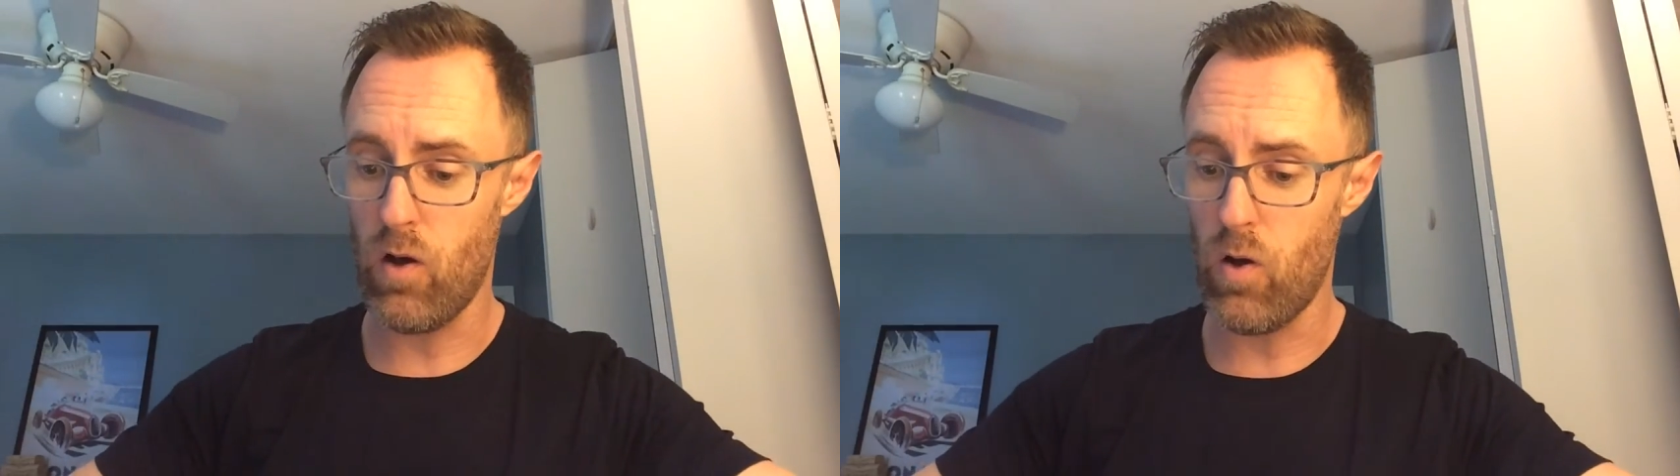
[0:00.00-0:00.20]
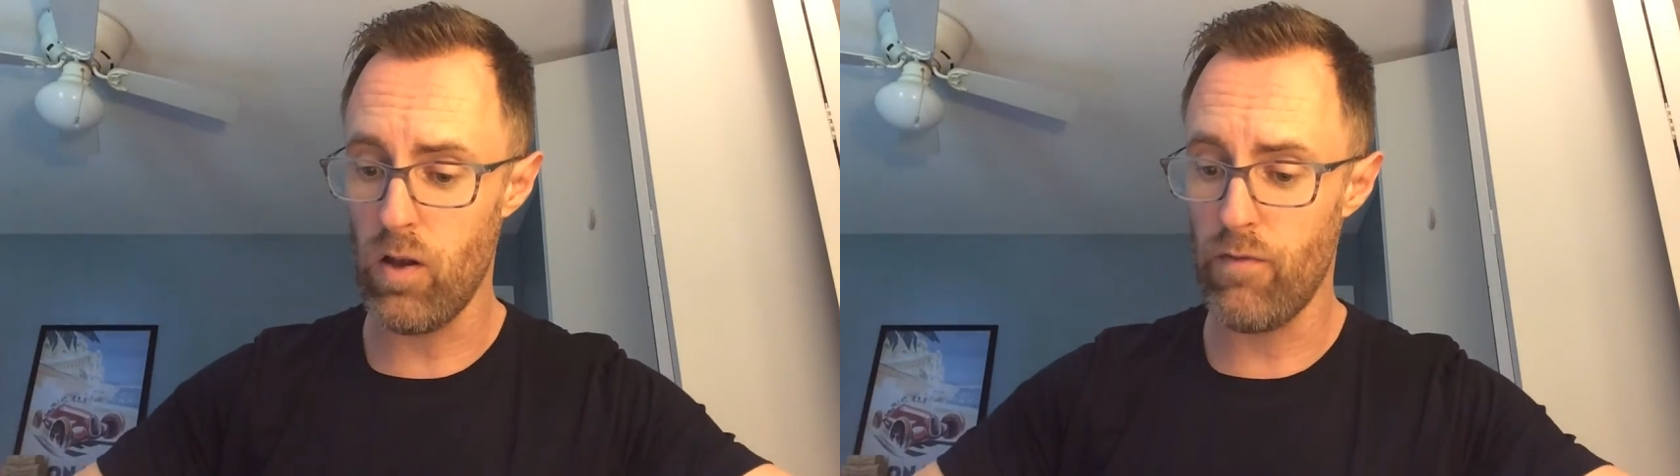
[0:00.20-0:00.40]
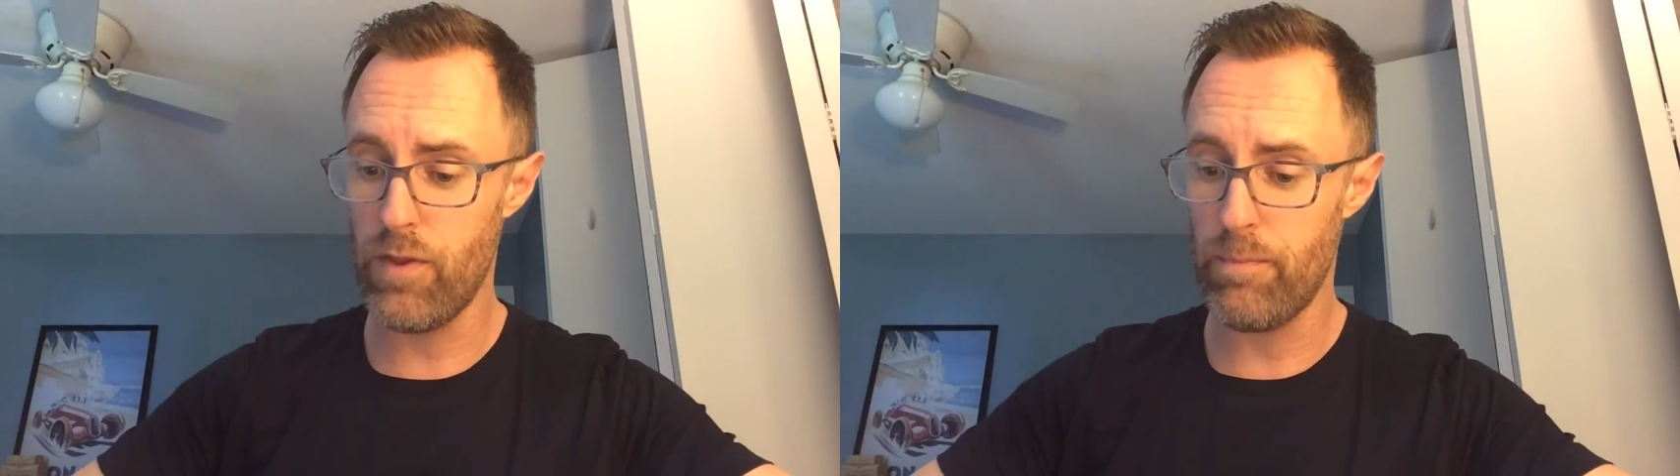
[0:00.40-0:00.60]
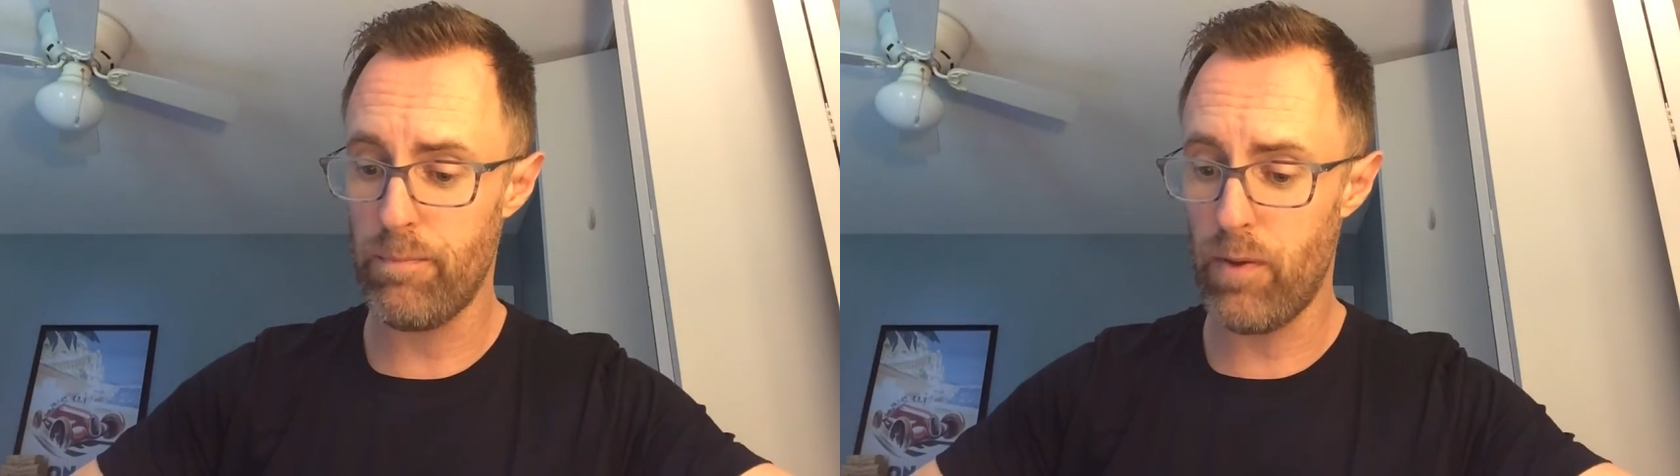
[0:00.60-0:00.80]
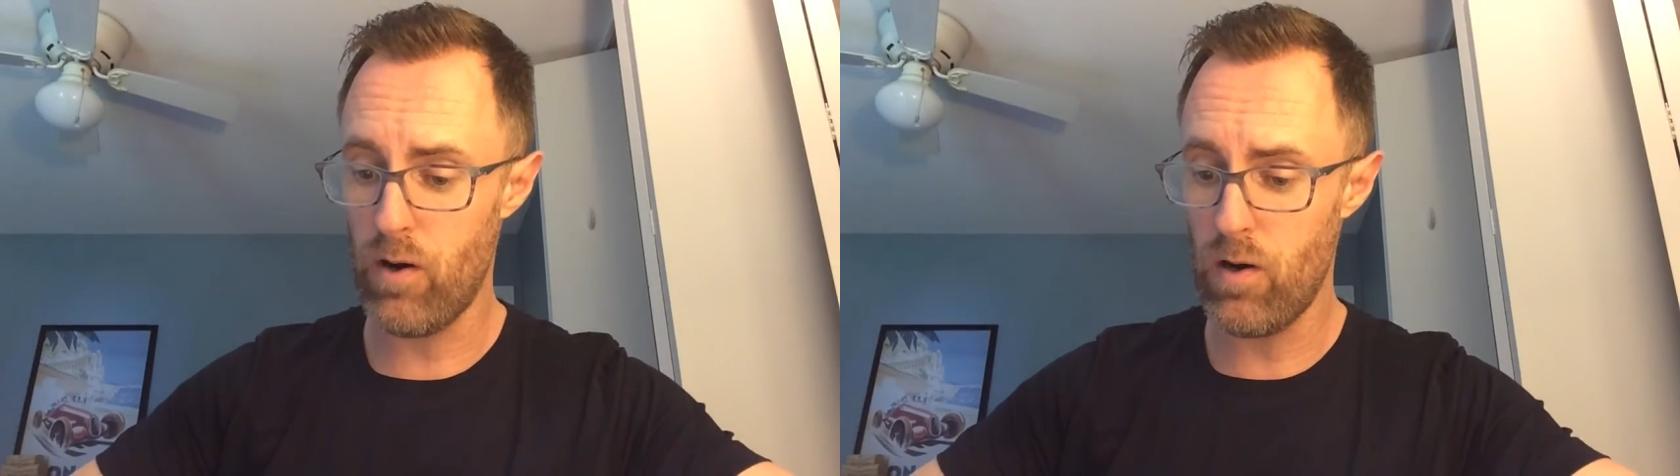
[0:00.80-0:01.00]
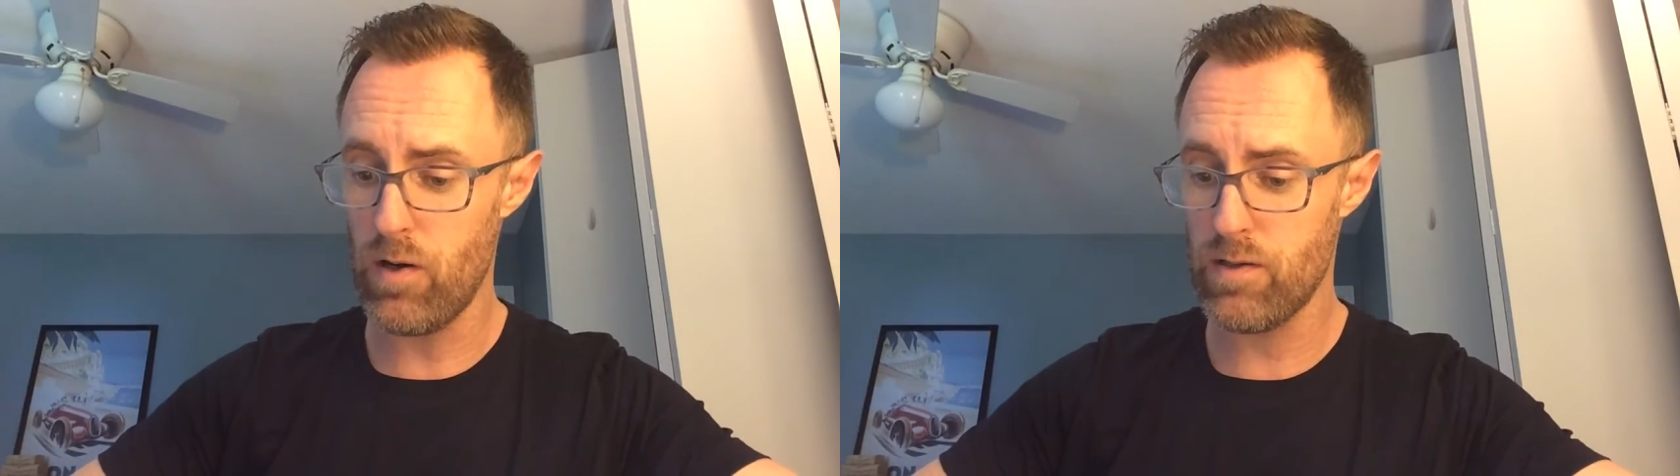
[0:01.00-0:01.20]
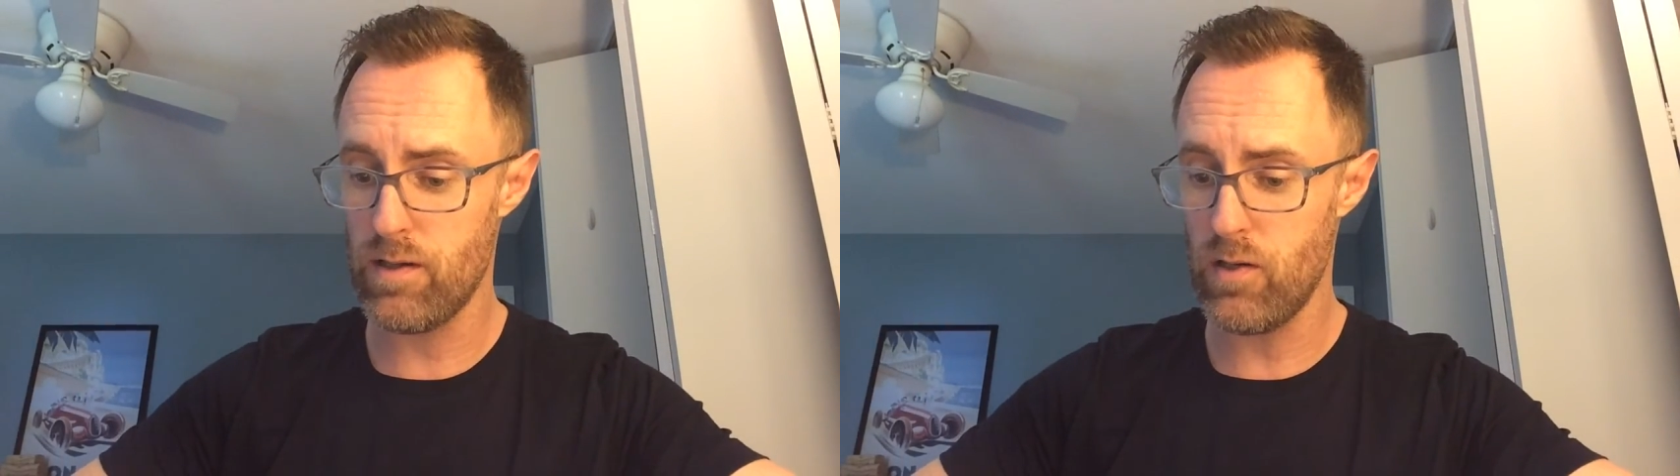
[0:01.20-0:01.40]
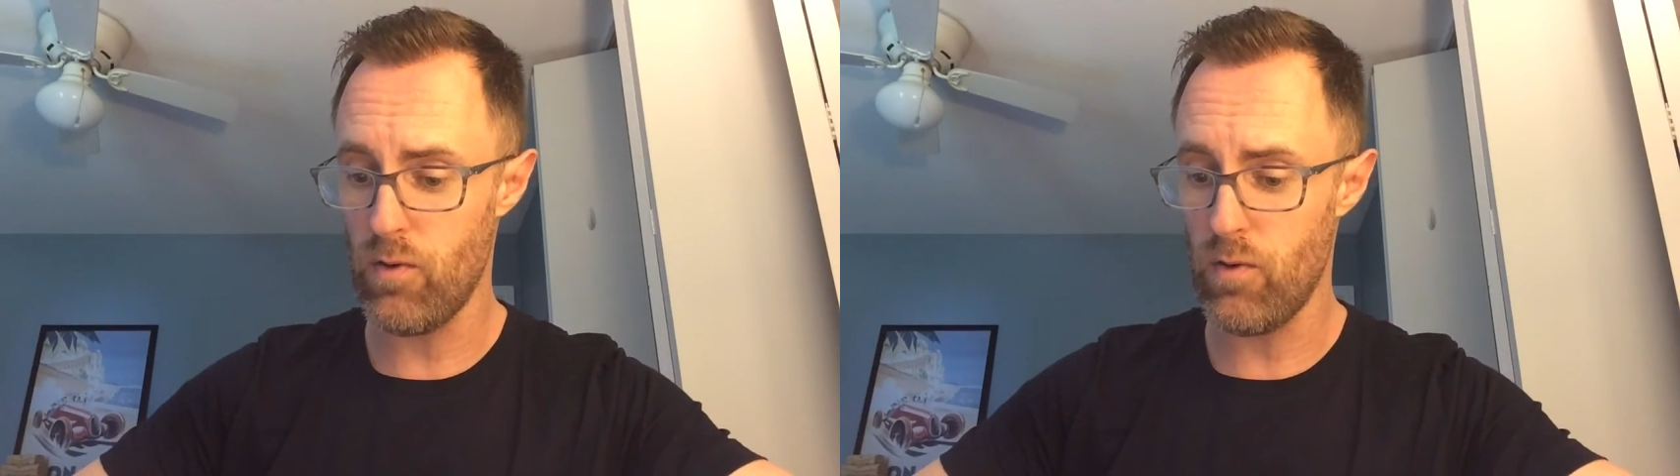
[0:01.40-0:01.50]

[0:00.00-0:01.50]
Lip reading: all of the parts that you